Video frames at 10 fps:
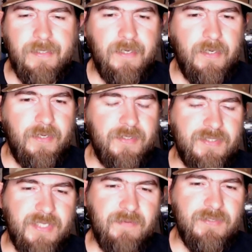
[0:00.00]
a uh,
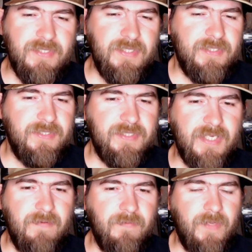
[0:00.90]
seven six to
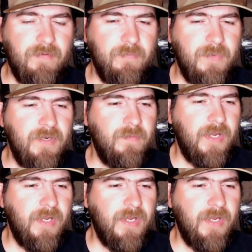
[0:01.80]
seven eleven medium